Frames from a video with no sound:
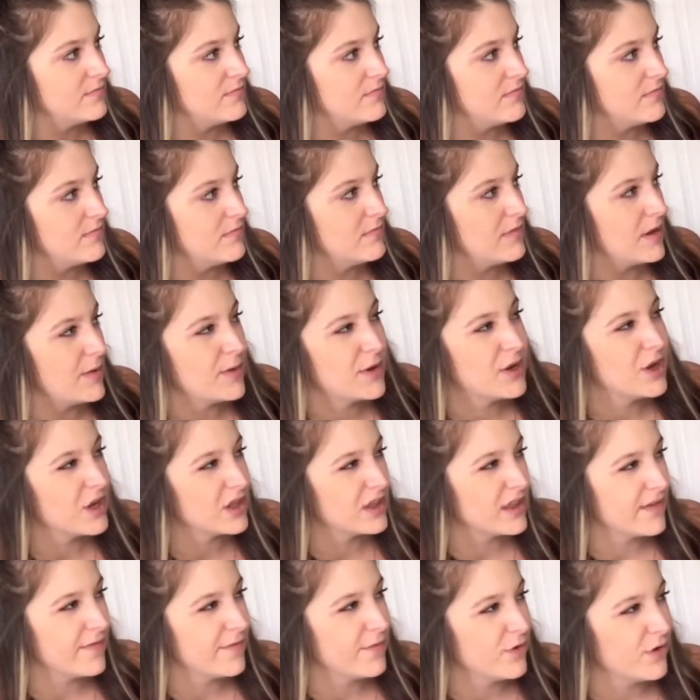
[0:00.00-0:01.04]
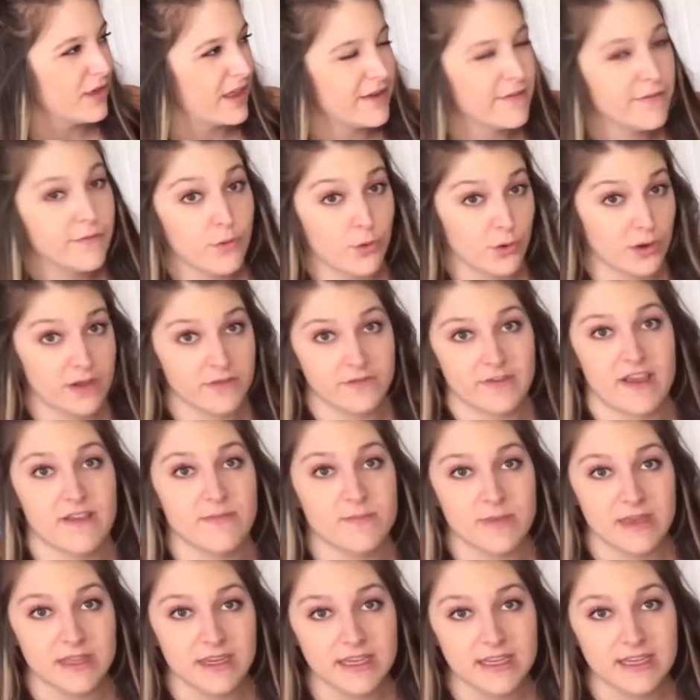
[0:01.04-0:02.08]
maybe cook them for like 45
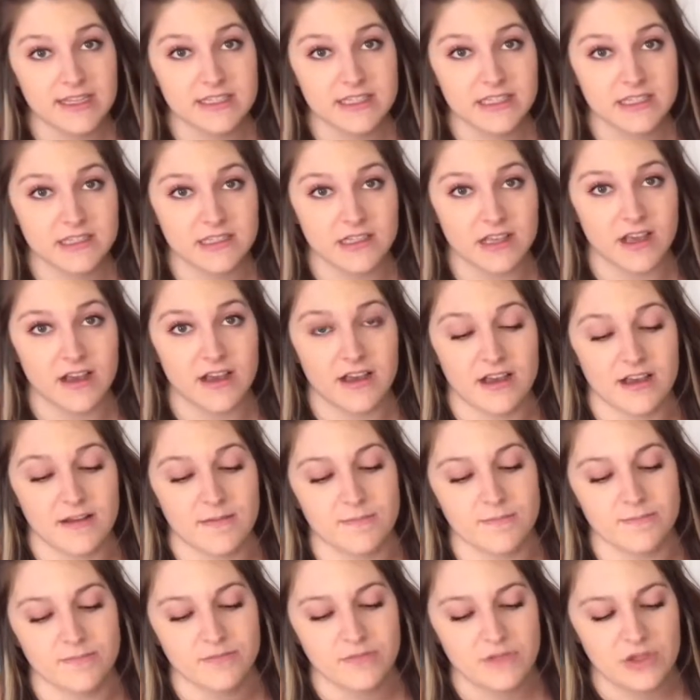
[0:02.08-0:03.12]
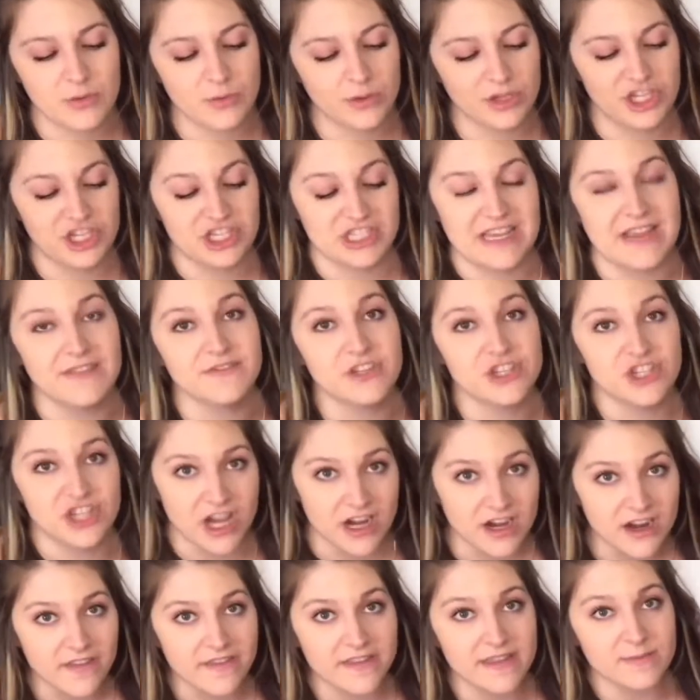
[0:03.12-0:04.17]
minutes. You really just have to
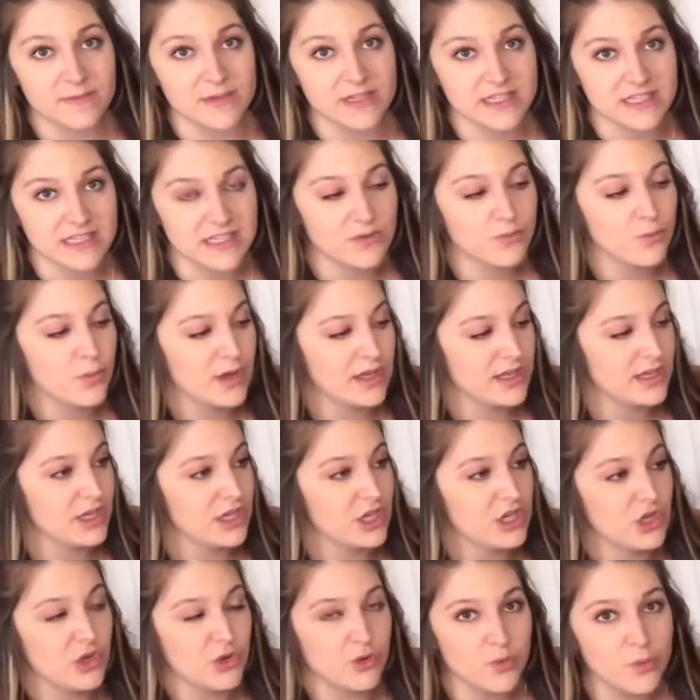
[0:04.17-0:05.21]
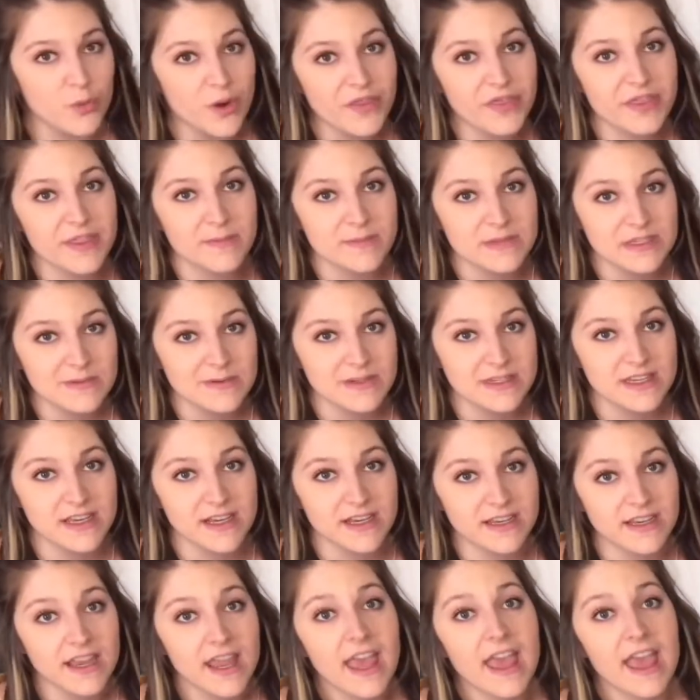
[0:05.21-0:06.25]
check on them to see when you want them to be
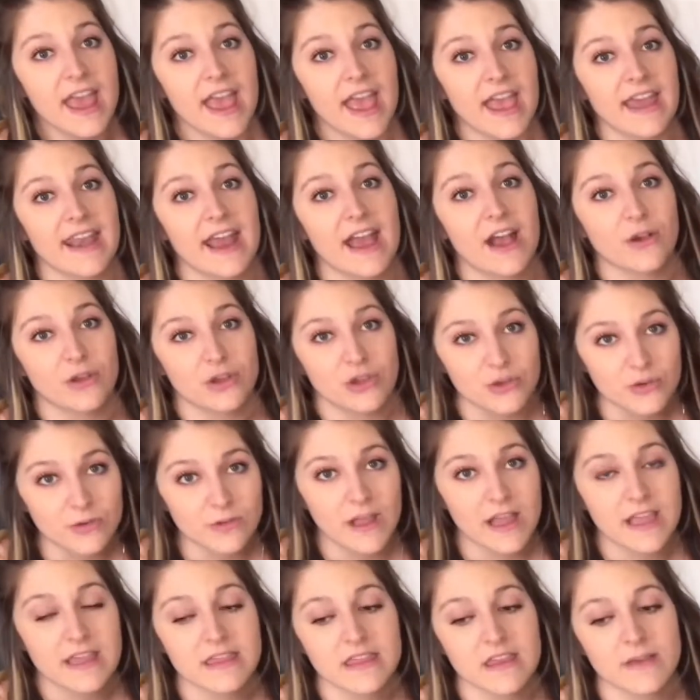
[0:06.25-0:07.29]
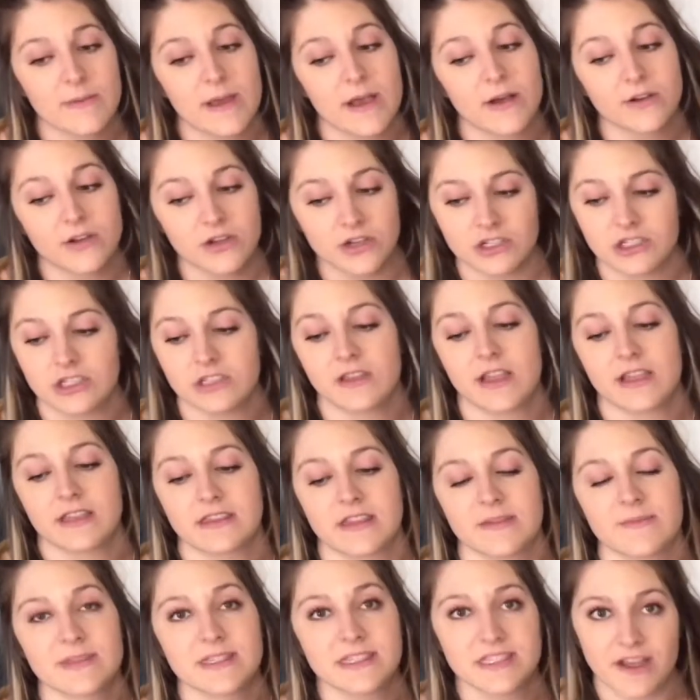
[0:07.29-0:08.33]
done and how you like them, how cooked you like
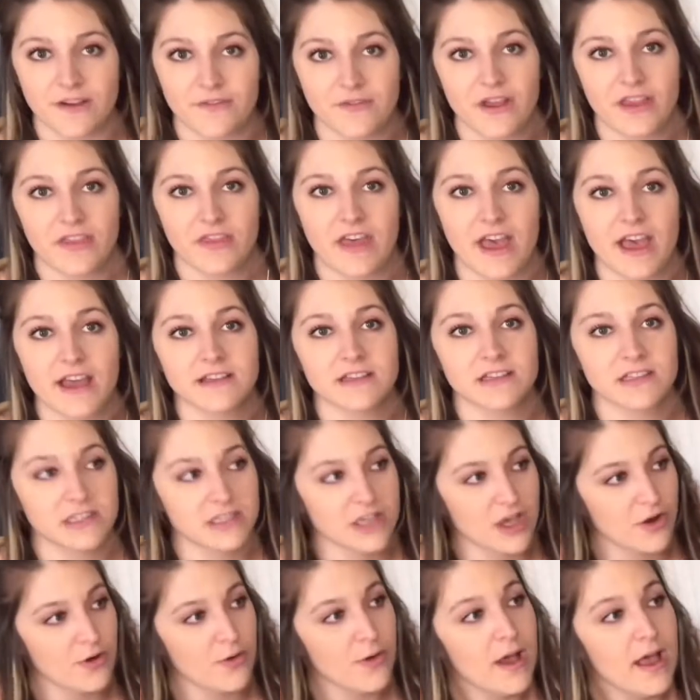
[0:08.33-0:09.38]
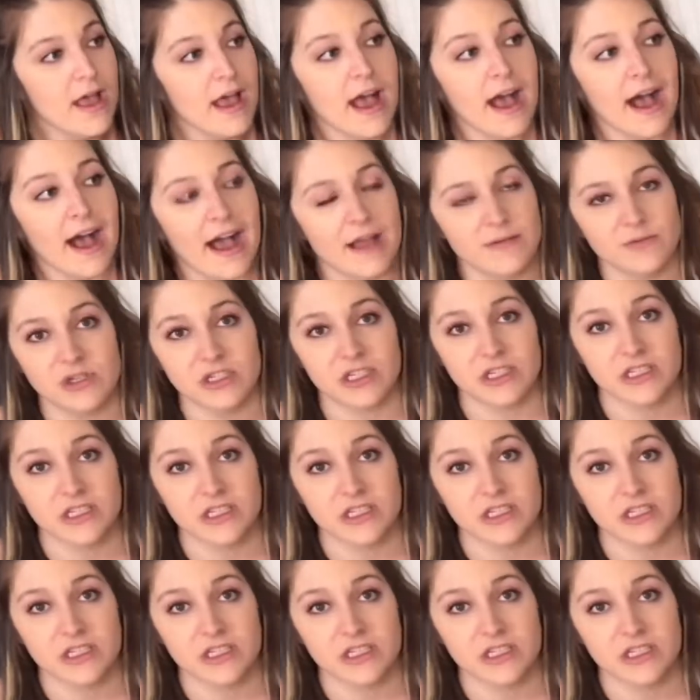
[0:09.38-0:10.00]
them, stuff like that. So I'm just gonna